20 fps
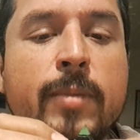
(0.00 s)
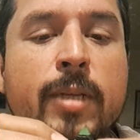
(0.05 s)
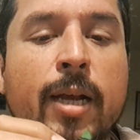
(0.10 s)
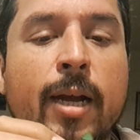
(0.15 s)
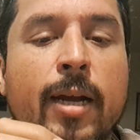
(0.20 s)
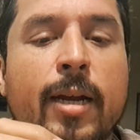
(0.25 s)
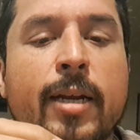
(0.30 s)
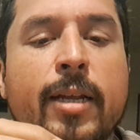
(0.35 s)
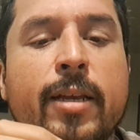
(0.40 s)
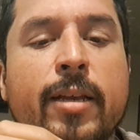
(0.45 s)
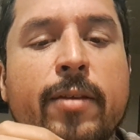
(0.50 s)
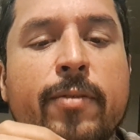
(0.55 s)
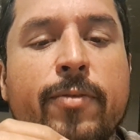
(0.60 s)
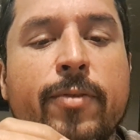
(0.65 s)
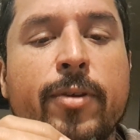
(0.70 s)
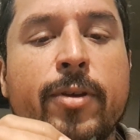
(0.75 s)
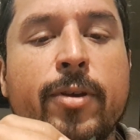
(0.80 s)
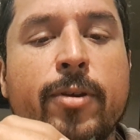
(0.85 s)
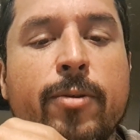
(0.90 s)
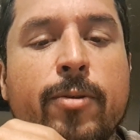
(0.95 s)
And
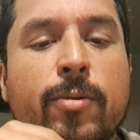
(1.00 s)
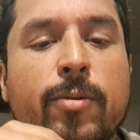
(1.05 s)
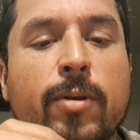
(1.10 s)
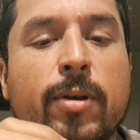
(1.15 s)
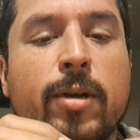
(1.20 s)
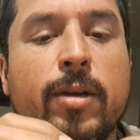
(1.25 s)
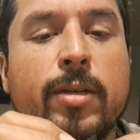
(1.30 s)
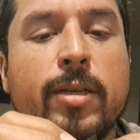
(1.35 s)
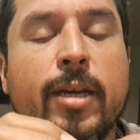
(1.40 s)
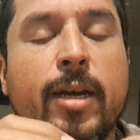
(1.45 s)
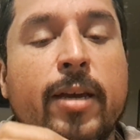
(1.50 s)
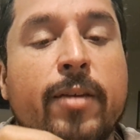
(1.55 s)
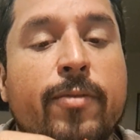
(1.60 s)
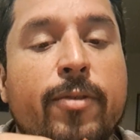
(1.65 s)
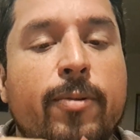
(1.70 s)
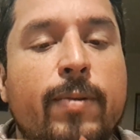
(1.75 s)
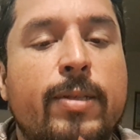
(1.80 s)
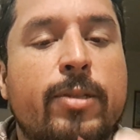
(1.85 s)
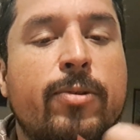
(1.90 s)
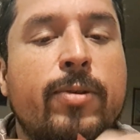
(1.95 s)
if
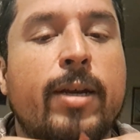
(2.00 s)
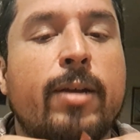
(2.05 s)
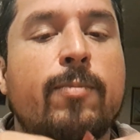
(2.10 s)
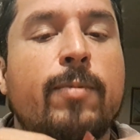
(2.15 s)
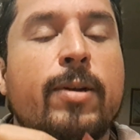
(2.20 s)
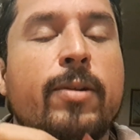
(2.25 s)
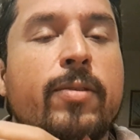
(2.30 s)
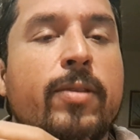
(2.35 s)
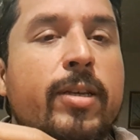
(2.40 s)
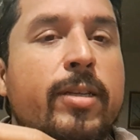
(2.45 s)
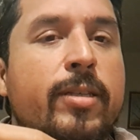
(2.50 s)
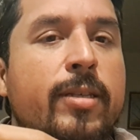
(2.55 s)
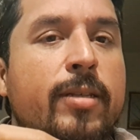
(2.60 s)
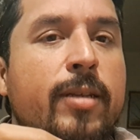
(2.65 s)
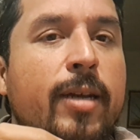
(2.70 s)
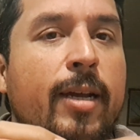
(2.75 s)
you want to get one of these,